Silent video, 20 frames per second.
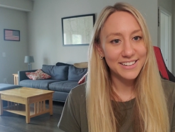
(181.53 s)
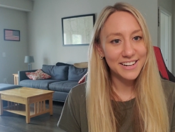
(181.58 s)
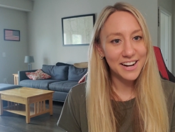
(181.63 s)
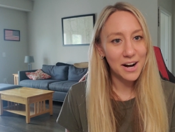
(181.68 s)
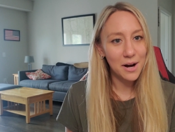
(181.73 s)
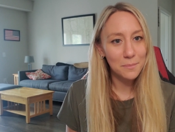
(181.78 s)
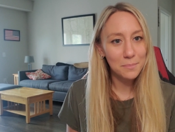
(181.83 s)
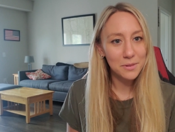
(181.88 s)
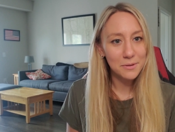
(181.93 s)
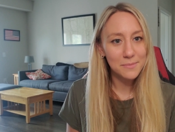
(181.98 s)

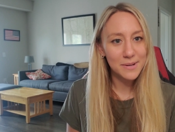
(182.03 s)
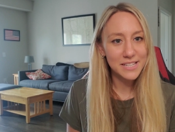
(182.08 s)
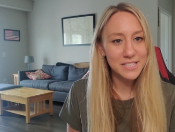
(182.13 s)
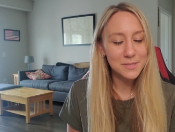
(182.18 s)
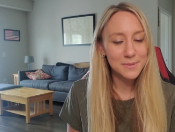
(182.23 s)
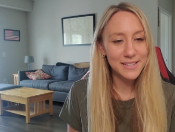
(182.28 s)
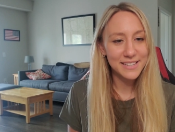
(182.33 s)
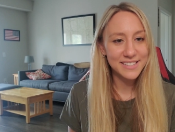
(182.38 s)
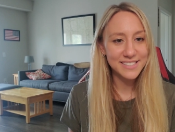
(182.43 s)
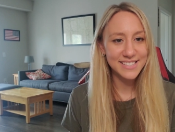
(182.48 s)

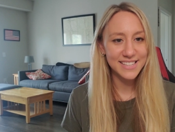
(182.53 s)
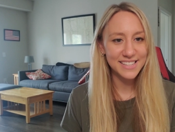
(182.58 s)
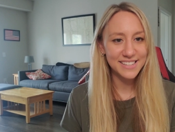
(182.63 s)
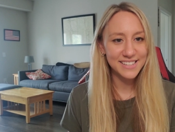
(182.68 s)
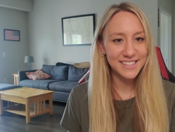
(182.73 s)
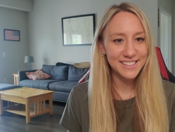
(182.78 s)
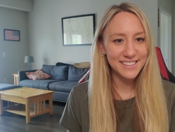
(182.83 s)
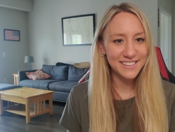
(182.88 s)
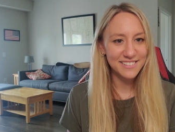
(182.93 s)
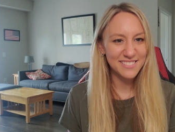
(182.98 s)
compliments because
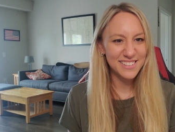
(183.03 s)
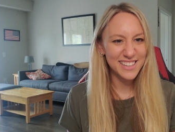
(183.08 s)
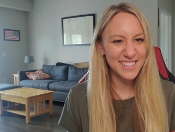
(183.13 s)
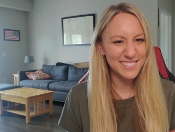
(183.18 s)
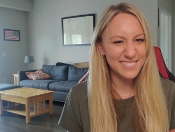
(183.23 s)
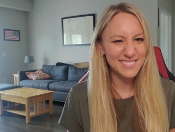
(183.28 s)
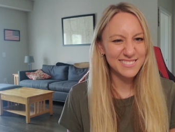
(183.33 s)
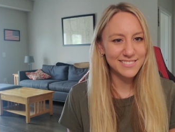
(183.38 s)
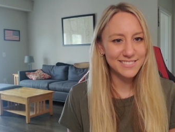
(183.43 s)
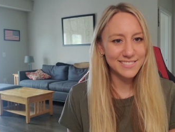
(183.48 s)
they, they're
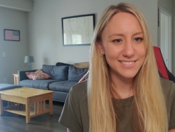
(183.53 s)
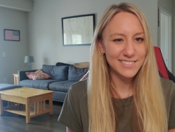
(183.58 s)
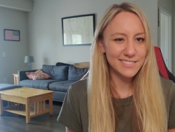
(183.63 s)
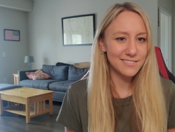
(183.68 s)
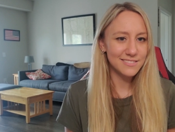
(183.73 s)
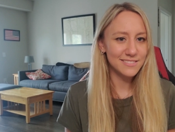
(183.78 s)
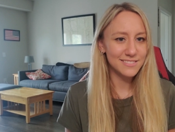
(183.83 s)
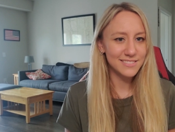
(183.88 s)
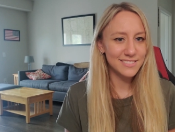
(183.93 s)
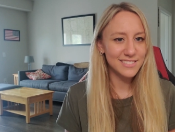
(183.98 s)
like, oh, I
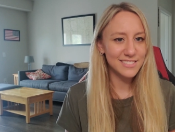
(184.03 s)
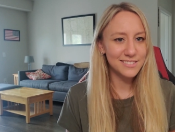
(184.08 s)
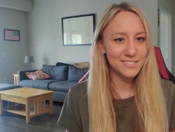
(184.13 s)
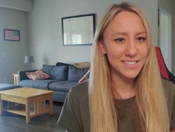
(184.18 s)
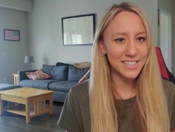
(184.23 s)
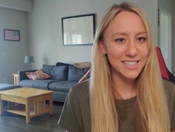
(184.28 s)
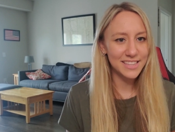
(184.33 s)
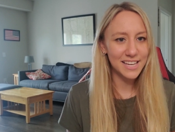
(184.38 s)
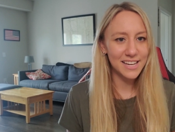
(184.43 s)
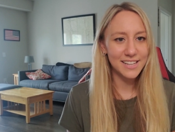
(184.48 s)
don't, I don't
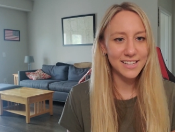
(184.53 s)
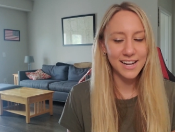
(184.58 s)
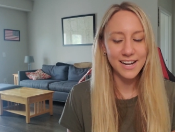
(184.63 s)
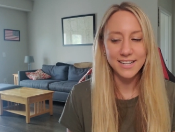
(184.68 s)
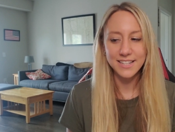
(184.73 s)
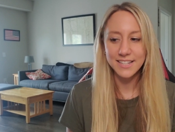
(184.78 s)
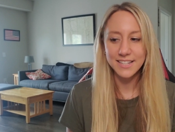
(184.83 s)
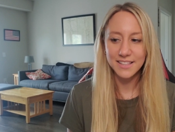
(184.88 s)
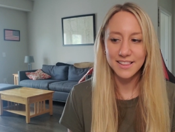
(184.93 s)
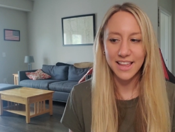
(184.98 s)
like that
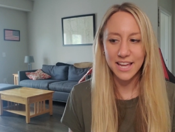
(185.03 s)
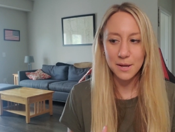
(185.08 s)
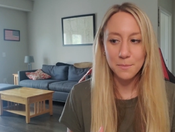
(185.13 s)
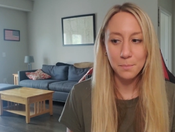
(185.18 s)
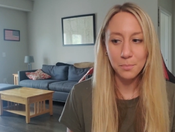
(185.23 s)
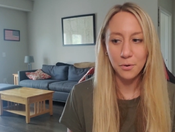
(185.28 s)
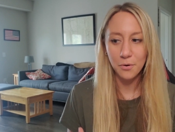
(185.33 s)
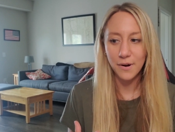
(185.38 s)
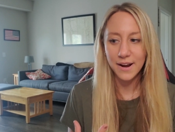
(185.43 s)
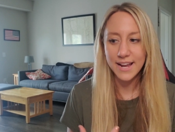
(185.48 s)
kind of
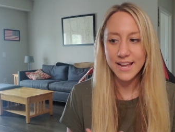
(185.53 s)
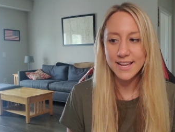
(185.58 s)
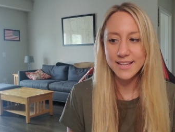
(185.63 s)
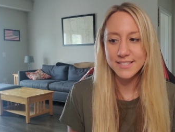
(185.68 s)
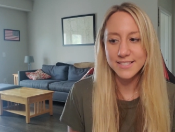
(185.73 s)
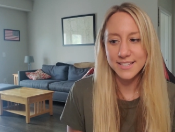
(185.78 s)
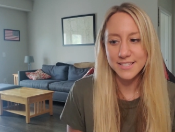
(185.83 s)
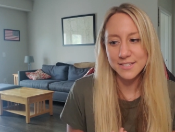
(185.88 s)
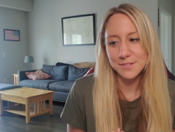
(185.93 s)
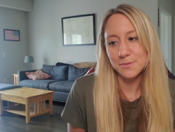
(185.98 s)
like
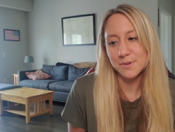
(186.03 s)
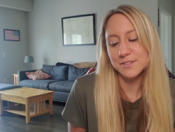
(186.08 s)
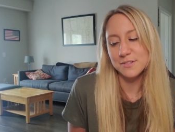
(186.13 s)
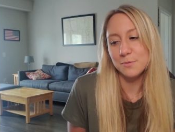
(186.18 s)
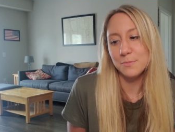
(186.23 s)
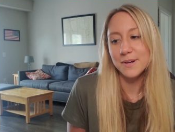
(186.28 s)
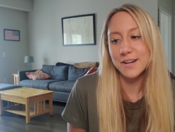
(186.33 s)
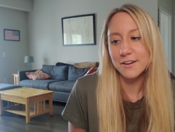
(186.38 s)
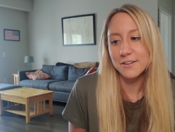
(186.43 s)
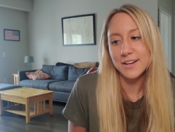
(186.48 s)
praise. It's,
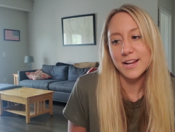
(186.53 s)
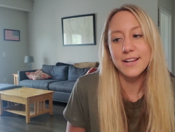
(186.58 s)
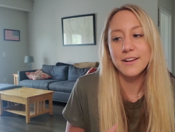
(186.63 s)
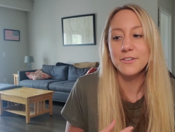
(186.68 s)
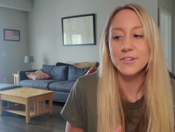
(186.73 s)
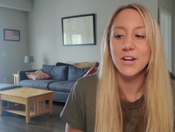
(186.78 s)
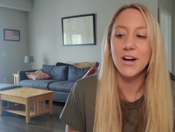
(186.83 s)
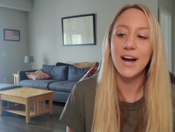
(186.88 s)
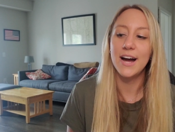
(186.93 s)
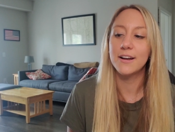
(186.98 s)
it's weird. I
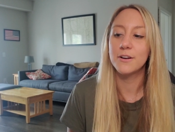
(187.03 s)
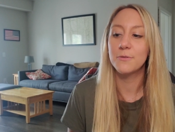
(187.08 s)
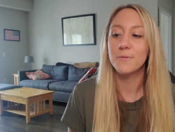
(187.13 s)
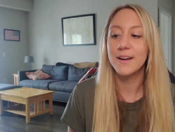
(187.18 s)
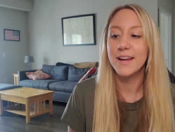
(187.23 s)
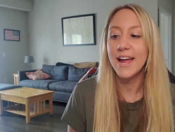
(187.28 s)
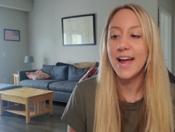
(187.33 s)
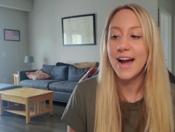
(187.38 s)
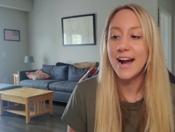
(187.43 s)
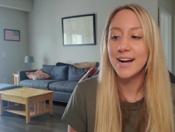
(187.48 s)
don't know how to
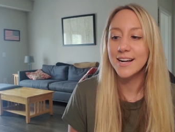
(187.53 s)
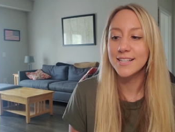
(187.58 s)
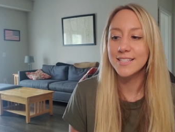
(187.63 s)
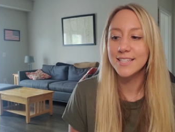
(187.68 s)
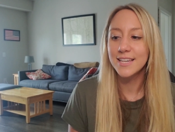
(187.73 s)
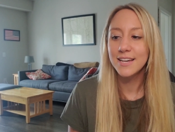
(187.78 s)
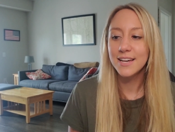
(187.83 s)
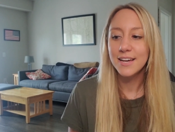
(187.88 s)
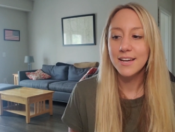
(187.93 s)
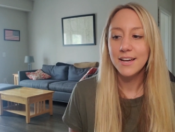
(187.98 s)

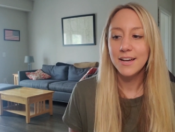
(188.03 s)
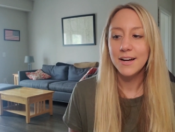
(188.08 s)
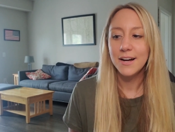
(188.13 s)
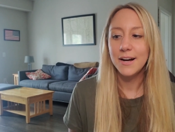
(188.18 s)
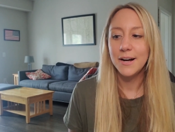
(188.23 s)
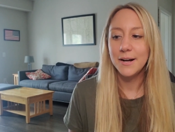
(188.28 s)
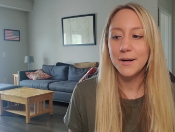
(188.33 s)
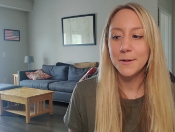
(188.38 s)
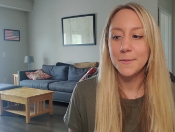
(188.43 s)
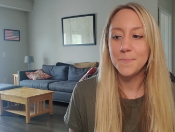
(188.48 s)
react.
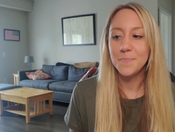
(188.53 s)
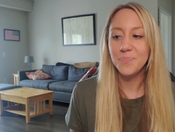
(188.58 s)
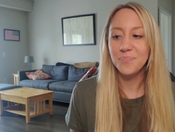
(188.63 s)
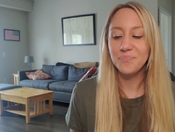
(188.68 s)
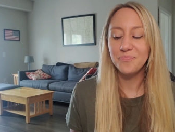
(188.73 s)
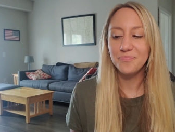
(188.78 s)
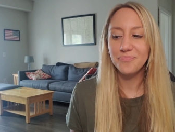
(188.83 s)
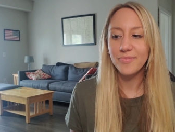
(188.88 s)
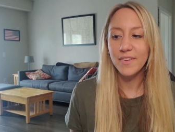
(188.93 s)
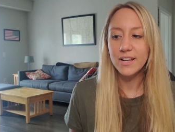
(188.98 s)
Um,
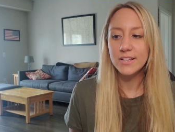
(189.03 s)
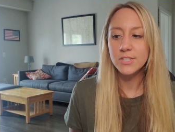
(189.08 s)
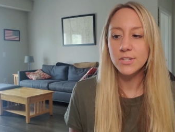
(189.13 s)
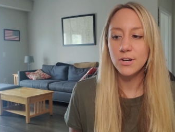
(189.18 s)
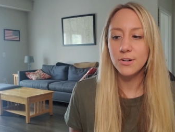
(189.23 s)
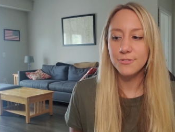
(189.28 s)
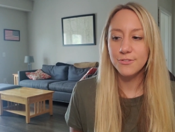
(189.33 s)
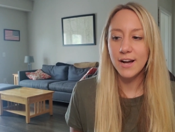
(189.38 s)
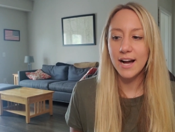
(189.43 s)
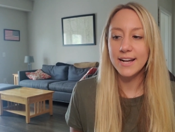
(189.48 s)

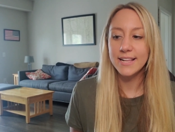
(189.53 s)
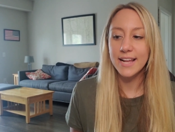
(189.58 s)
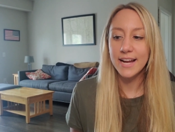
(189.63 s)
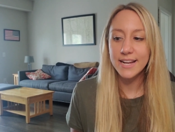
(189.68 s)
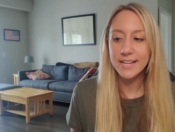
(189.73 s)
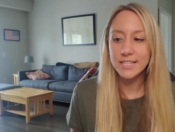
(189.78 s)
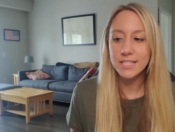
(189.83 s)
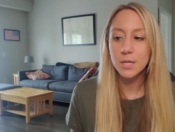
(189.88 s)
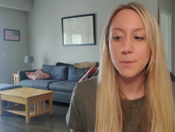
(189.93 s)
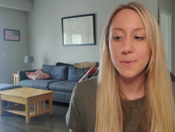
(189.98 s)
so if an
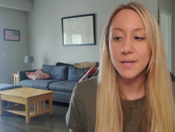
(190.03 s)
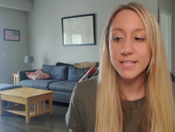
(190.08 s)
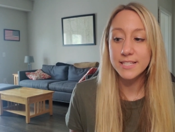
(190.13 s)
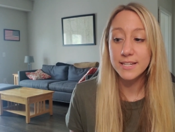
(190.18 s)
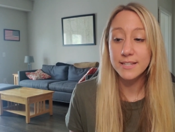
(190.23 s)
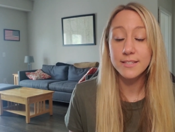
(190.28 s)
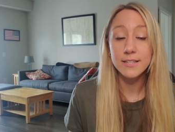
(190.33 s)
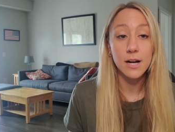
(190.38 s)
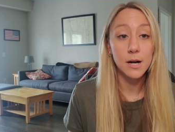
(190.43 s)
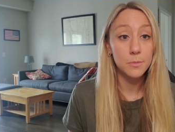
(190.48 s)
INTP
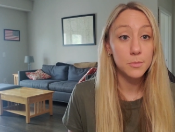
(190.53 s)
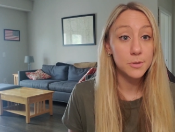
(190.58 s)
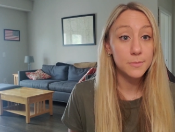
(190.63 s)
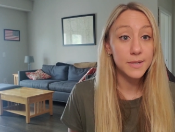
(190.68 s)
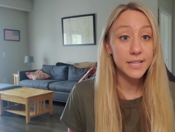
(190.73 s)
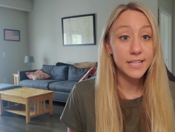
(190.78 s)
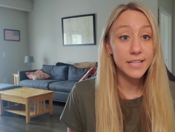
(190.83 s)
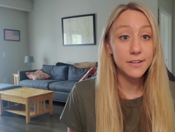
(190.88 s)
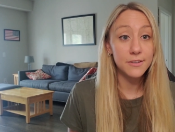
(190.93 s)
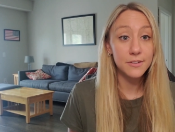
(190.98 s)
does
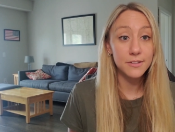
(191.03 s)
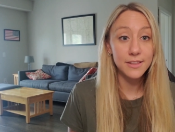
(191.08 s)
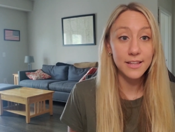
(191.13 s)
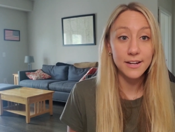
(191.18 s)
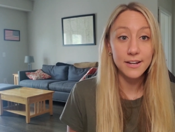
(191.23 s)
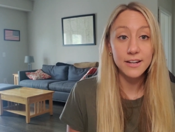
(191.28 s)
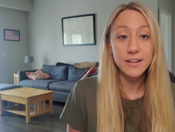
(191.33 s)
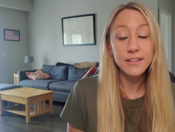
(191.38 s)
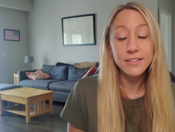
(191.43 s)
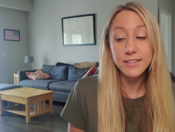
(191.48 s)
compliment you,
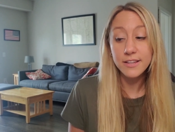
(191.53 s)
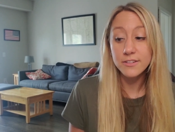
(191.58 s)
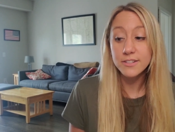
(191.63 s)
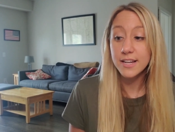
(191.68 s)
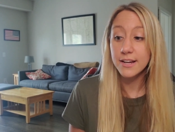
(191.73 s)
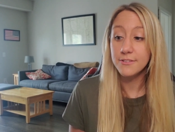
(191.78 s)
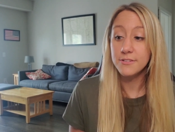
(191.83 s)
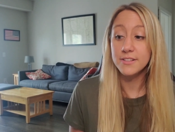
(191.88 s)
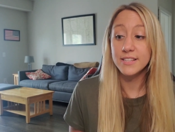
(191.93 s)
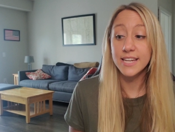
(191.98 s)
they're, they're
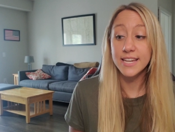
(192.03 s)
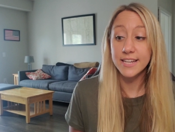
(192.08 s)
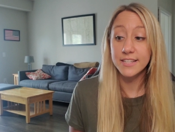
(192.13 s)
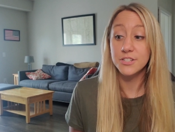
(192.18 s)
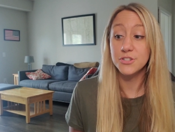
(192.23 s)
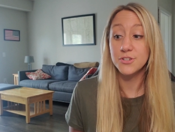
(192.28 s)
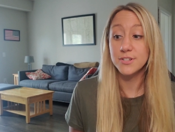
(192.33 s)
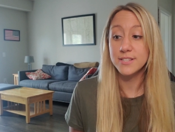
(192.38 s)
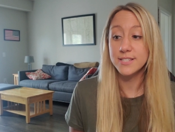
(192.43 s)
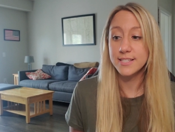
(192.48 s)
definitely
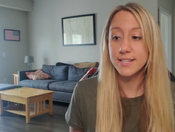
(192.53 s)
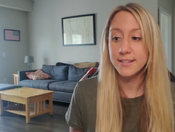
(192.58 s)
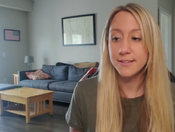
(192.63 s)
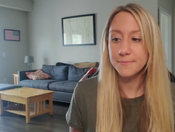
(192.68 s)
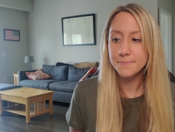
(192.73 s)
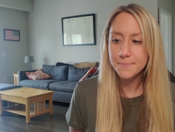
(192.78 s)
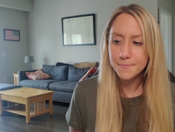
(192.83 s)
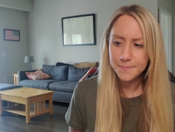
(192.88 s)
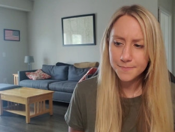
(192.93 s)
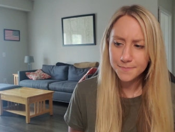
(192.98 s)
interested.